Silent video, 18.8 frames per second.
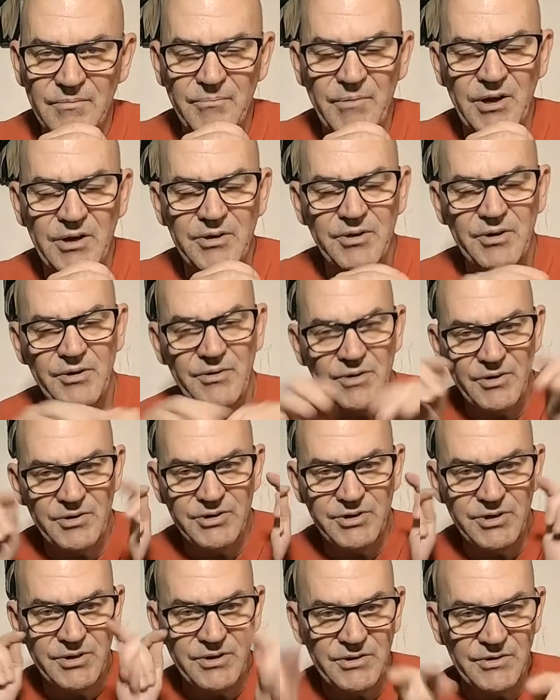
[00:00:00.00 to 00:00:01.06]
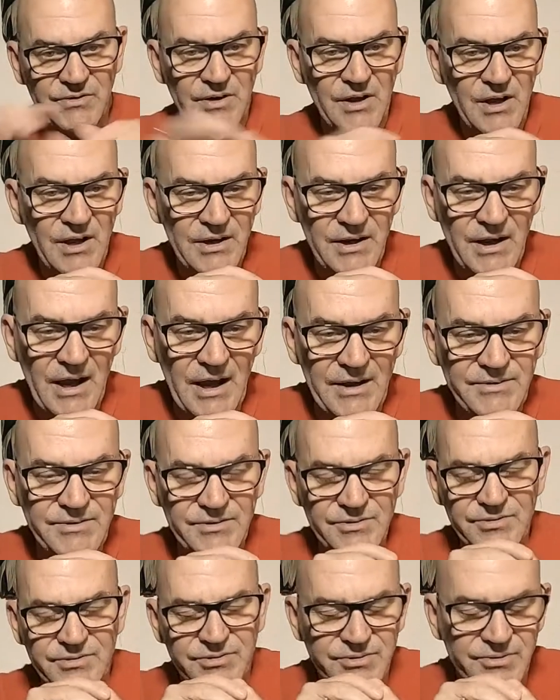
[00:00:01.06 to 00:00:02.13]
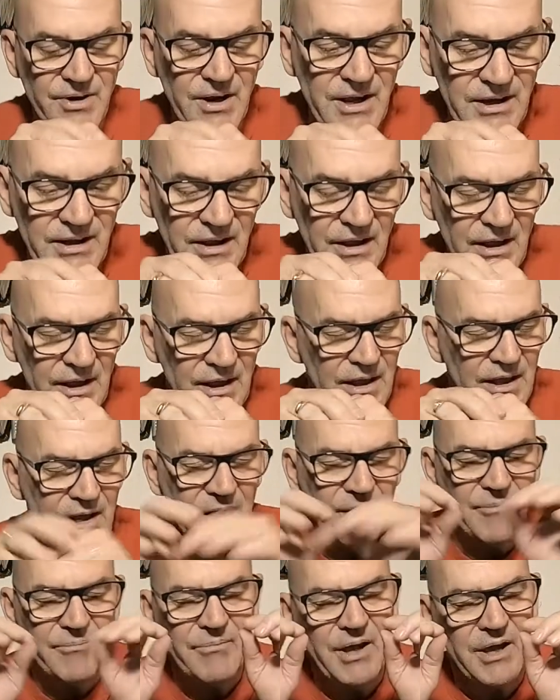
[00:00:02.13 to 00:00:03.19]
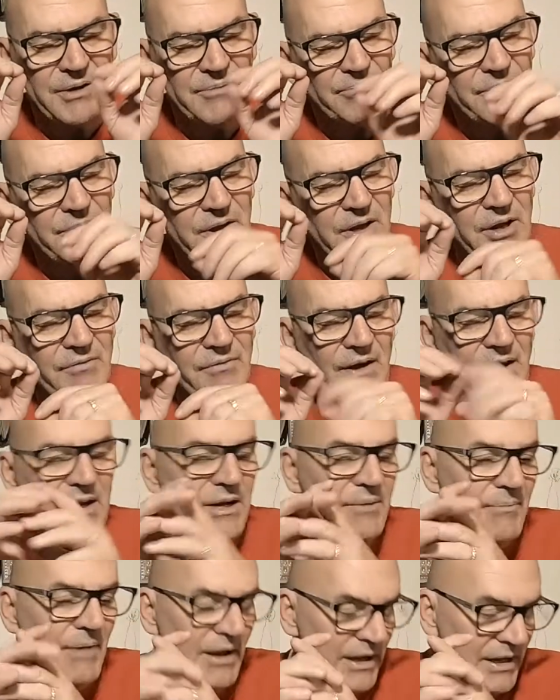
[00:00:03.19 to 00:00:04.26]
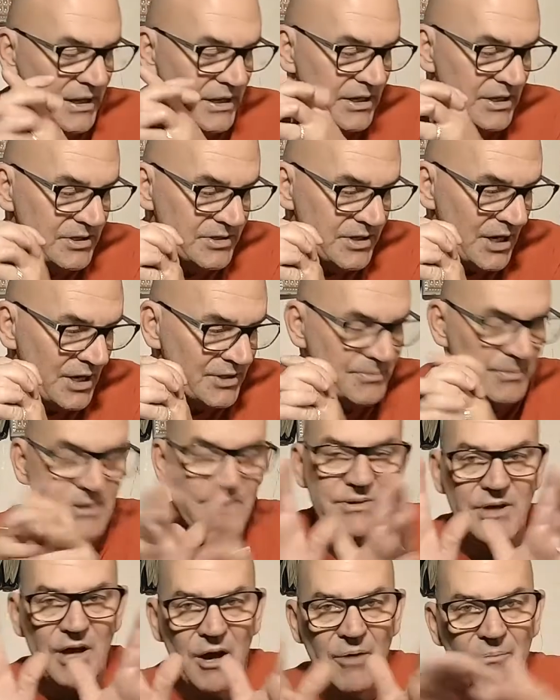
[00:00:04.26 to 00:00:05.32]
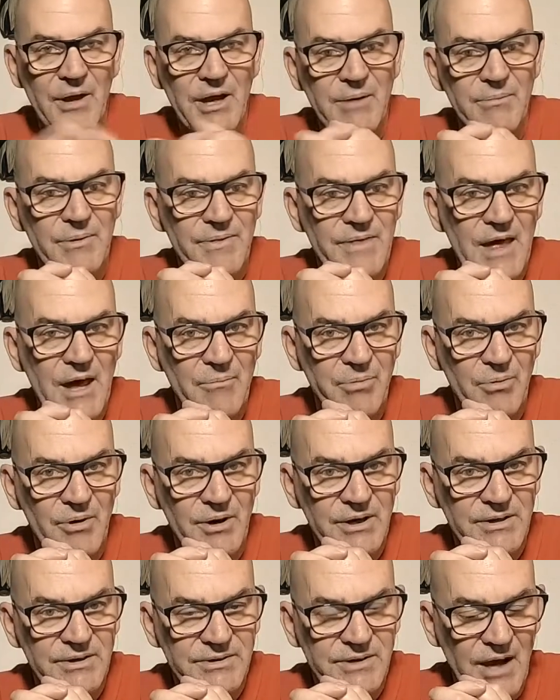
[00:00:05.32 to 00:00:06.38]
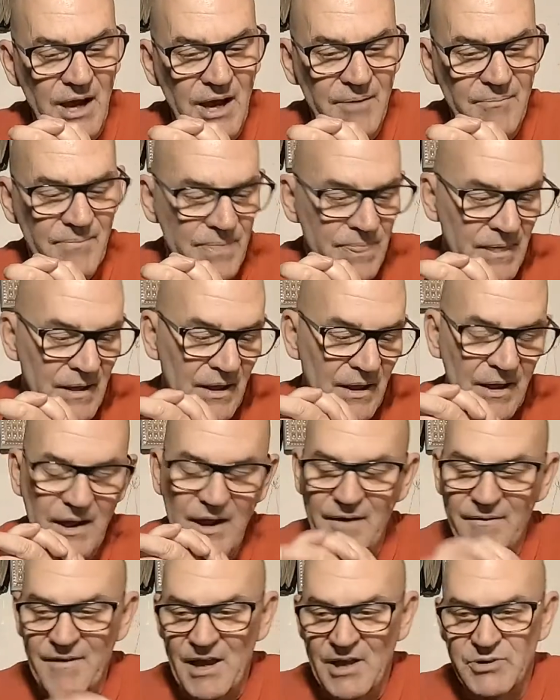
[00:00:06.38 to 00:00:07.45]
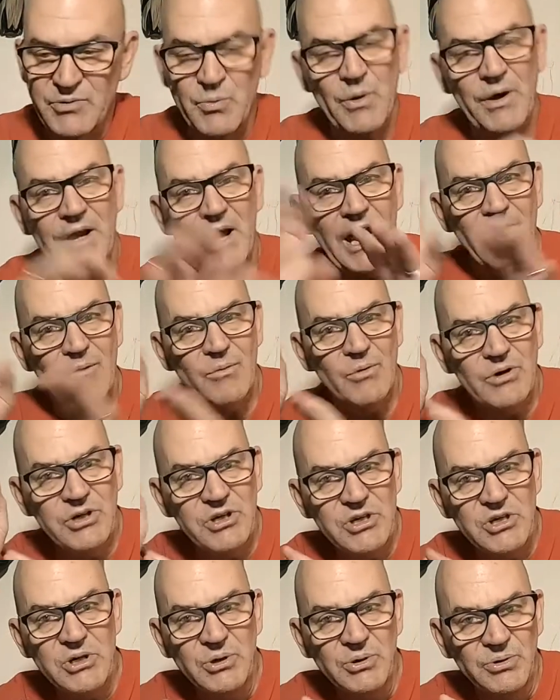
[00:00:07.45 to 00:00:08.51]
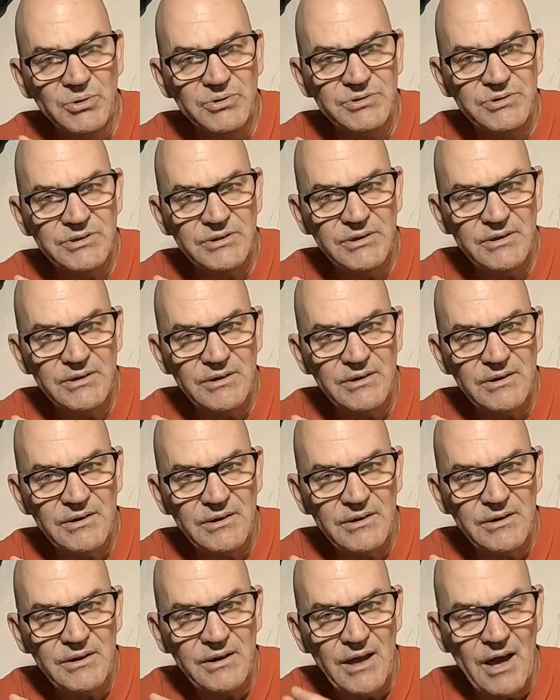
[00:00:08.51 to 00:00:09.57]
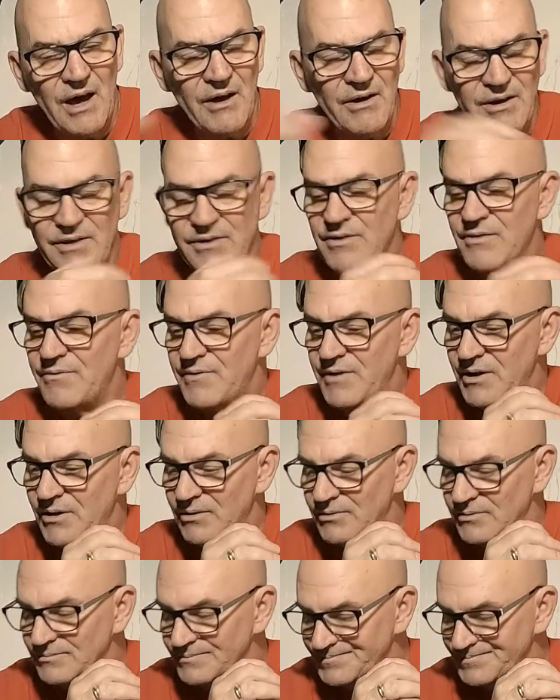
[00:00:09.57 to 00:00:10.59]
Make sure they're shooting nice and straight, and if I need to make any adjustments, I'll make them at that point in time, and that's what I will use out in the field.